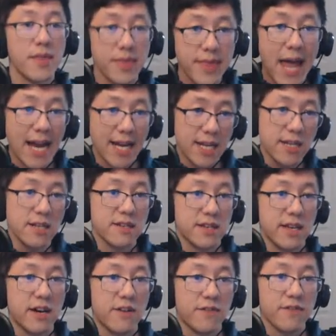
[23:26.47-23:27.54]
that in
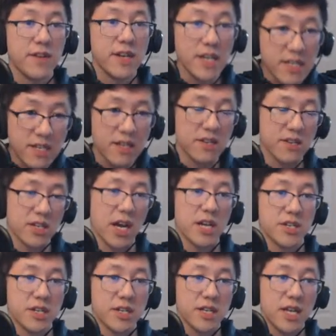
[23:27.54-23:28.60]
itself is a
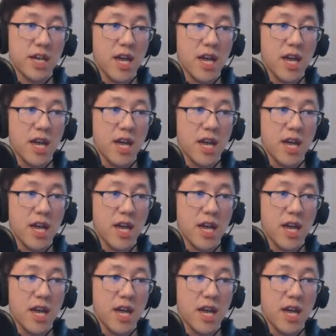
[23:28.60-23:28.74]
discussion.